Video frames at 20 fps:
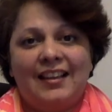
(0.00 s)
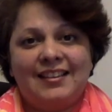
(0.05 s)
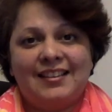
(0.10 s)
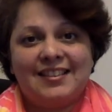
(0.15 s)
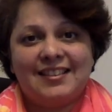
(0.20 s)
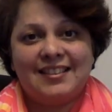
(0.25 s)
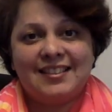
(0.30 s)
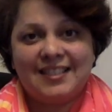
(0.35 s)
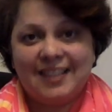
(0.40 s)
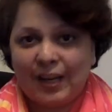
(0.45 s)

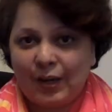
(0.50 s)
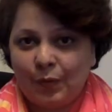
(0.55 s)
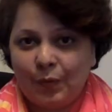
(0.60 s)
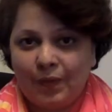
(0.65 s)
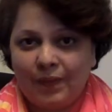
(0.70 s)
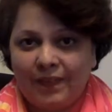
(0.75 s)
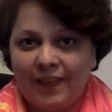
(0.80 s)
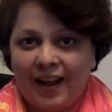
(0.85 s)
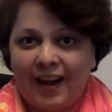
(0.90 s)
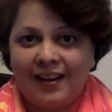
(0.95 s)
stick
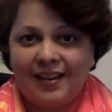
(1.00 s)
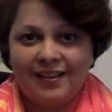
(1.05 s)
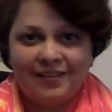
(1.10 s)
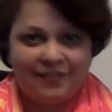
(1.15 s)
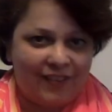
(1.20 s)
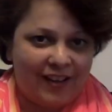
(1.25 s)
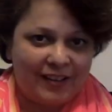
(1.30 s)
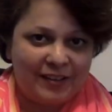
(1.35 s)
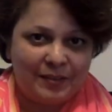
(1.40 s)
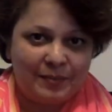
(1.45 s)
with that
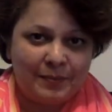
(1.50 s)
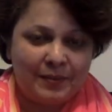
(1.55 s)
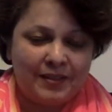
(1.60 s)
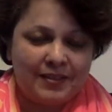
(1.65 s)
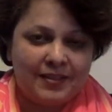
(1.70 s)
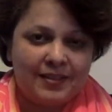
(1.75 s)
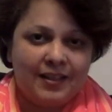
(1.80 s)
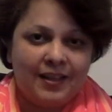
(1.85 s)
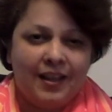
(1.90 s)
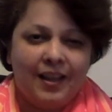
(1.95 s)

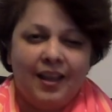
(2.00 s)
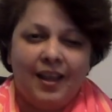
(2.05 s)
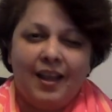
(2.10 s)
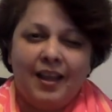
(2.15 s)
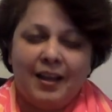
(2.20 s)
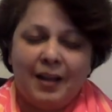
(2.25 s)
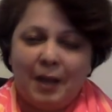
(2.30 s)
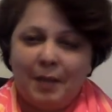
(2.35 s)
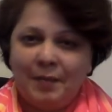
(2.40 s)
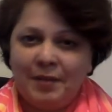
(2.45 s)
investment.
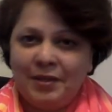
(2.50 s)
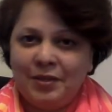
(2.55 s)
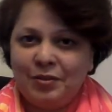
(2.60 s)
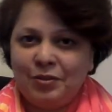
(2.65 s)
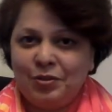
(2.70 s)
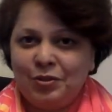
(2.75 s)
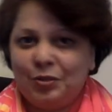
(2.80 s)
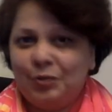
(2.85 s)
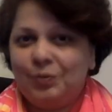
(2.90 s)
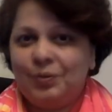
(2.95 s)
Coming
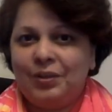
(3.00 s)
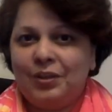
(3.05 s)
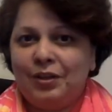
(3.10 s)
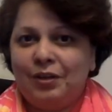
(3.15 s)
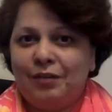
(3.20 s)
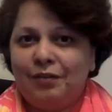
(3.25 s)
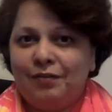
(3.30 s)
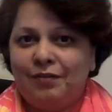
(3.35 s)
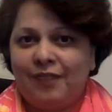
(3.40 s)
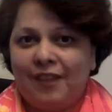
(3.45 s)
to choosing
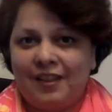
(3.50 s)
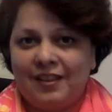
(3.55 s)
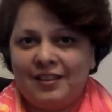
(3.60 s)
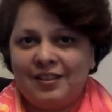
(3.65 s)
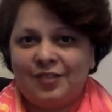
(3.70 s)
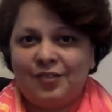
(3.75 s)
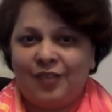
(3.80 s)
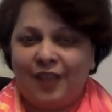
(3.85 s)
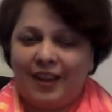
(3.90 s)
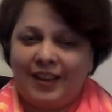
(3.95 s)
your
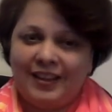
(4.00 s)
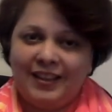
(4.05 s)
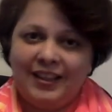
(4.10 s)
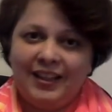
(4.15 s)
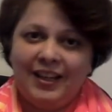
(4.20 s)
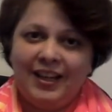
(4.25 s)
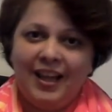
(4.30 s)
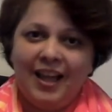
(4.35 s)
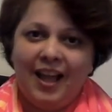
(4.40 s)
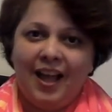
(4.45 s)
funds
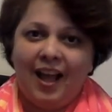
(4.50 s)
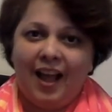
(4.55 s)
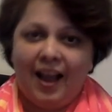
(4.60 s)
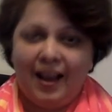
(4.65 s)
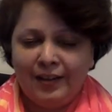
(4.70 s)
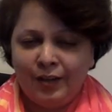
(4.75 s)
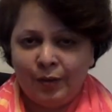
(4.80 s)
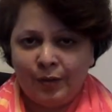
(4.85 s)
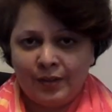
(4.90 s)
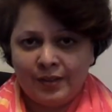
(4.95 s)
rightly,
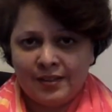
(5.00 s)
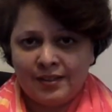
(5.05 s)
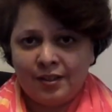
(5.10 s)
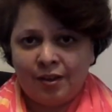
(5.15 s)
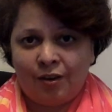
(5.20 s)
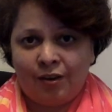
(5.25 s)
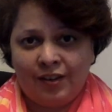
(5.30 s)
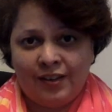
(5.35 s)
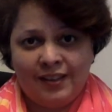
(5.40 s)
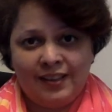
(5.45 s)
I know it's
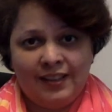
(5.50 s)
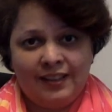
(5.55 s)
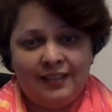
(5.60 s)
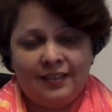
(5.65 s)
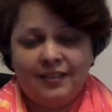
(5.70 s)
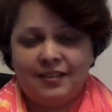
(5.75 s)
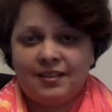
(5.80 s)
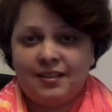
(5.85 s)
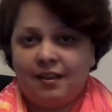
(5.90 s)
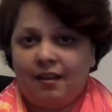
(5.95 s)
not an
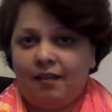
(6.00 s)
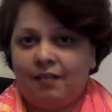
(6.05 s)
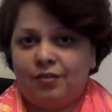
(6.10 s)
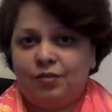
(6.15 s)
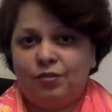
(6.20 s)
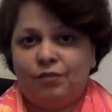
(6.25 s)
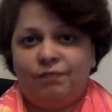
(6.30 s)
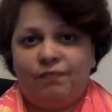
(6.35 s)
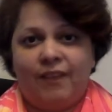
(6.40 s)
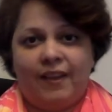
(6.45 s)
easy task
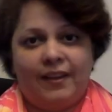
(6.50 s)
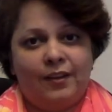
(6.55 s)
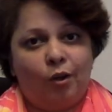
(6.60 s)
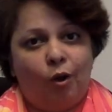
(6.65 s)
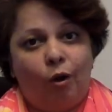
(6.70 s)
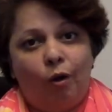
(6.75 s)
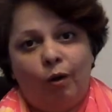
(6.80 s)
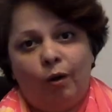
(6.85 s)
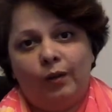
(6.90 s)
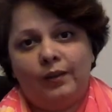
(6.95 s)
to find
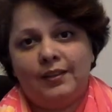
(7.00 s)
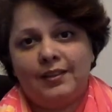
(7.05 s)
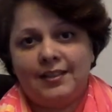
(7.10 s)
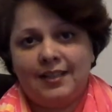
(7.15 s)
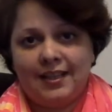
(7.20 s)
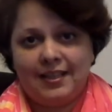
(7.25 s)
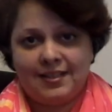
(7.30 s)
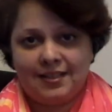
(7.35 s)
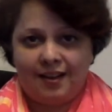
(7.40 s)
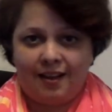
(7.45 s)
all the
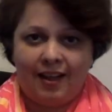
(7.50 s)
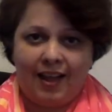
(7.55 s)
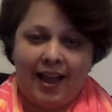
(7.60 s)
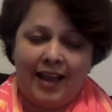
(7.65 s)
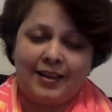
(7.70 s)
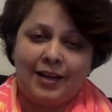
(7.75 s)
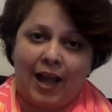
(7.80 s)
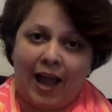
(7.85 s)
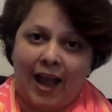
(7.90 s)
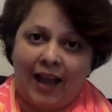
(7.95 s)
data
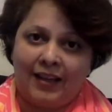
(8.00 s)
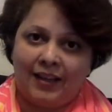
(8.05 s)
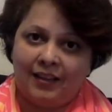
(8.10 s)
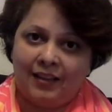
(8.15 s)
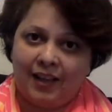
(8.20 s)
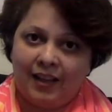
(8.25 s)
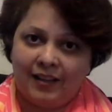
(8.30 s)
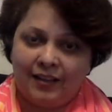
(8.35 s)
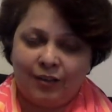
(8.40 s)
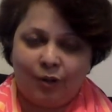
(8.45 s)
and
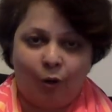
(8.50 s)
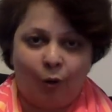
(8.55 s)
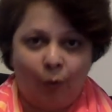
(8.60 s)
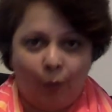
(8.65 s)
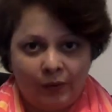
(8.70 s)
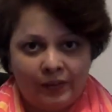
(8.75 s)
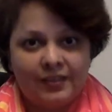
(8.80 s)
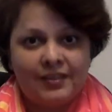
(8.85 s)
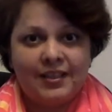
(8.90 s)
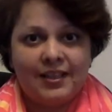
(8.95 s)
analyze
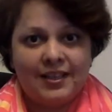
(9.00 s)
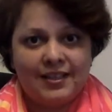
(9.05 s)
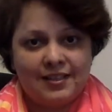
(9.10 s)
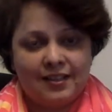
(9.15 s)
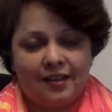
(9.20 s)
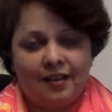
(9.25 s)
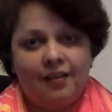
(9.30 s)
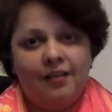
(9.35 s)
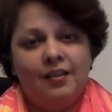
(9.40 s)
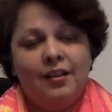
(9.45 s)
all the
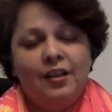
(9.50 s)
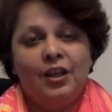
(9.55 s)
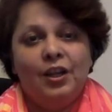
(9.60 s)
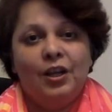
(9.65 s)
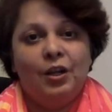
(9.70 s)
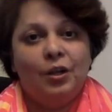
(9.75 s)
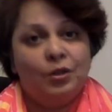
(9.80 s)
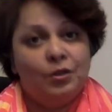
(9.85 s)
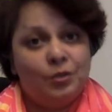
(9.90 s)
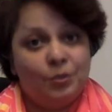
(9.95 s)
data.
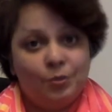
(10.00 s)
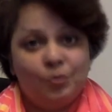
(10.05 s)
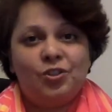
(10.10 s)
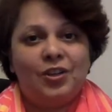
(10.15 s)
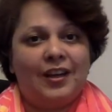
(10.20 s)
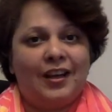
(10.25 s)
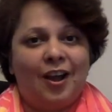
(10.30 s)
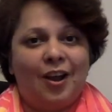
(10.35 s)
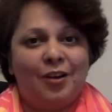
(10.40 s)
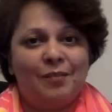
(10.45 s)
Do
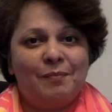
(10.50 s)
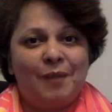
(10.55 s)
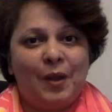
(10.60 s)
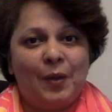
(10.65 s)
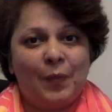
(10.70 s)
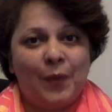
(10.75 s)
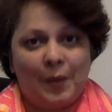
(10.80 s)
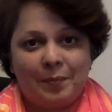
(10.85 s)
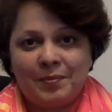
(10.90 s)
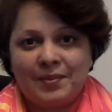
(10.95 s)
check out
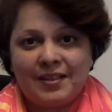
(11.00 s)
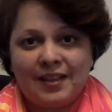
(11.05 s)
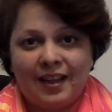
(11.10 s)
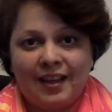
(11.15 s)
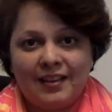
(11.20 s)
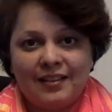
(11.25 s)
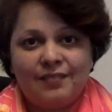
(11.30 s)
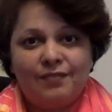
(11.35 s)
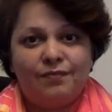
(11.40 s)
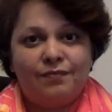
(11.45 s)
my
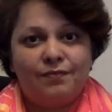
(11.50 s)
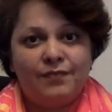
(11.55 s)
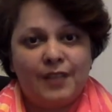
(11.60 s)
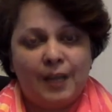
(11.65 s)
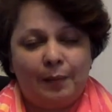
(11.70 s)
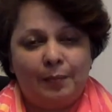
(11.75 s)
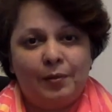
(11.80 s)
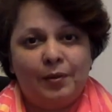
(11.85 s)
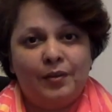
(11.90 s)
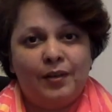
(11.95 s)
website
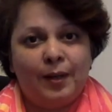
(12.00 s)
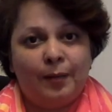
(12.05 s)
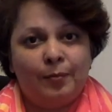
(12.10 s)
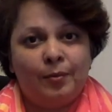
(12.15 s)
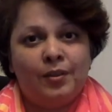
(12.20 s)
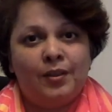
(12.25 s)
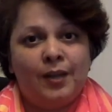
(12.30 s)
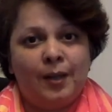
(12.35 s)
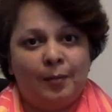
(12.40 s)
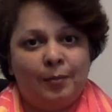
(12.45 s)

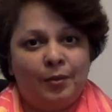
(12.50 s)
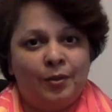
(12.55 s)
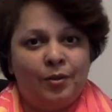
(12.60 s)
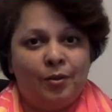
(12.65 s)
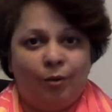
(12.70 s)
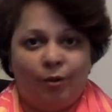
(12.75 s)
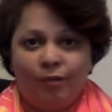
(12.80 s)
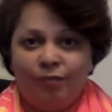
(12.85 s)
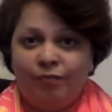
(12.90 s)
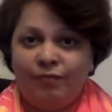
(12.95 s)

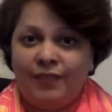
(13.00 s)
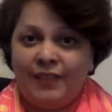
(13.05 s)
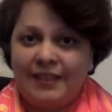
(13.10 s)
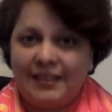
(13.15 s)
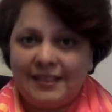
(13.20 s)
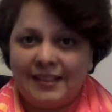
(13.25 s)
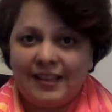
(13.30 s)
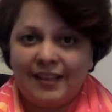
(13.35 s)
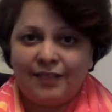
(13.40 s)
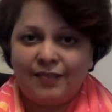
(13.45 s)

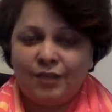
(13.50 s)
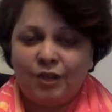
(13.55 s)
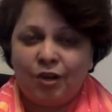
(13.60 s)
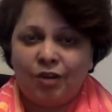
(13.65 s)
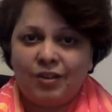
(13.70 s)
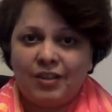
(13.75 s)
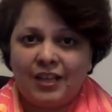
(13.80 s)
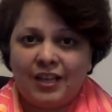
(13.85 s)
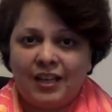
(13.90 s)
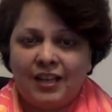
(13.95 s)

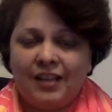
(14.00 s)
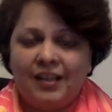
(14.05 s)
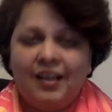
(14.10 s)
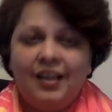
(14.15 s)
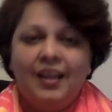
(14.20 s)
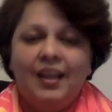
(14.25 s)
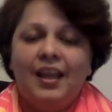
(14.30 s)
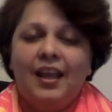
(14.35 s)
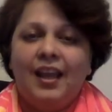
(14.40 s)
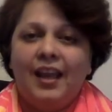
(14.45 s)
www.finsafe.in.
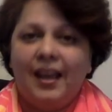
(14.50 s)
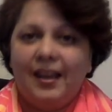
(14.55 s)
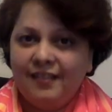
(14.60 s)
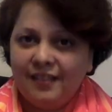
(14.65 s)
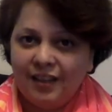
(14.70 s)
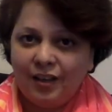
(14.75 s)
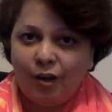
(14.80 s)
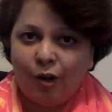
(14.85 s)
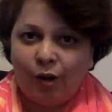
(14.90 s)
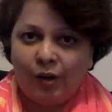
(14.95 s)
In
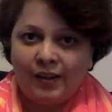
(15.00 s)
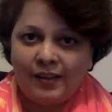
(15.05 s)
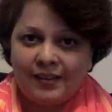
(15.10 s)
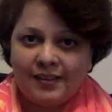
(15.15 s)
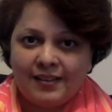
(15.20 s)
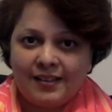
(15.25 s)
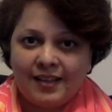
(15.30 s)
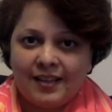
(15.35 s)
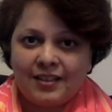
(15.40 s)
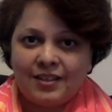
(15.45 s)
the Knowledge
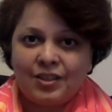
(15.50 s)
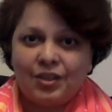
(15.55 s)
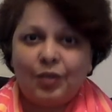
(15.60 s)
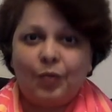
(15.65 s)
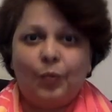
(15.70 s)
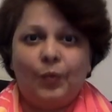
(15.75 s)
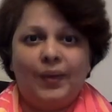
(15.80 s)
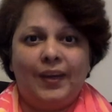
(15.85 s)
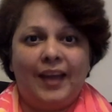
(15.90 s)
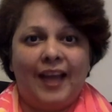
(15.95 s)

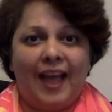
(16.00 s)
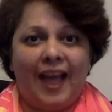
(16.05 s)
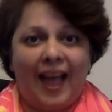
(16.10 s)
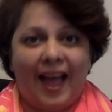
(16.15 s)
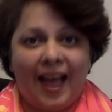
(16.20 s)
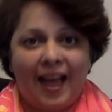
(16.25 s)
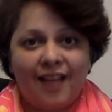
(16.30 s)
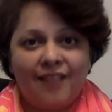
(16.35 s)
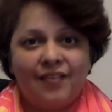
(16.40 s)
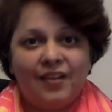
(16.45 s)
Center, we
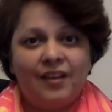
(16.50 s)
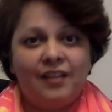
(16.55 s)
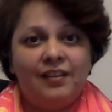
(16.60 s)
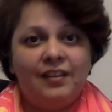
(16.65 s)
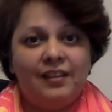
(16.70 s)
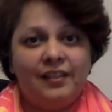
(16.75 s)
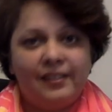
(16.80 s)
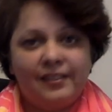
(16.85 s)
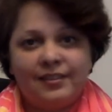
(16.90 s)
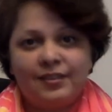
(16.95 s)
have a
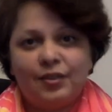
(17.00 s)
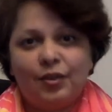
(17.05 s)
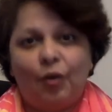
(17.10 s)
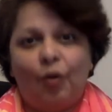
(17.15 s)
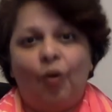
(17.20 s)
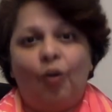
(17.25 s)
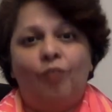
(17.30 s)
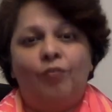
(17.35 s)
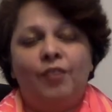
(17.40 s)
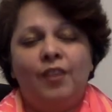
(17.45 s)
list
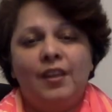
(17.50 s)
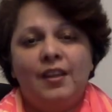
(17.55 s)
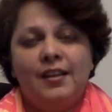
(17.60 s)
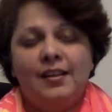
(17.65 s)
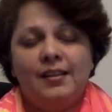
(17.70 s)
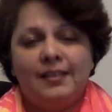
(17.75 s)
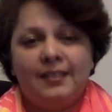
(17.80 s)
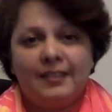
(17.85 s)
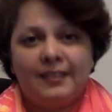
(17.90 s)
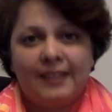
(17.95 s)
of
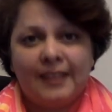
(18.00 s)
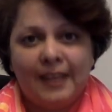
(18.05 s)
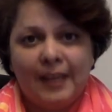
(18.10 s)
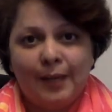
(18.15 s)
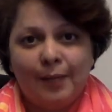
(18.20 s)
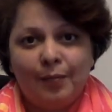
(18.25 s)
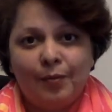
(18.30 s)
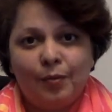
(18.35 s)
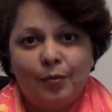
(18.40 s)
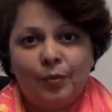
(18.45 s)

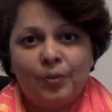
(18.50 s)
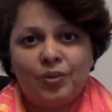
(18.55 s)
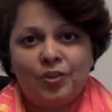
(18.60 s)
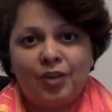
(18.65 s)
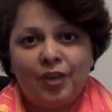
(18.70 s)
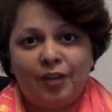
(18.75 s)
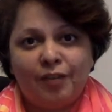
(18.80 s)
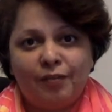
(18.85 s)
schemes which have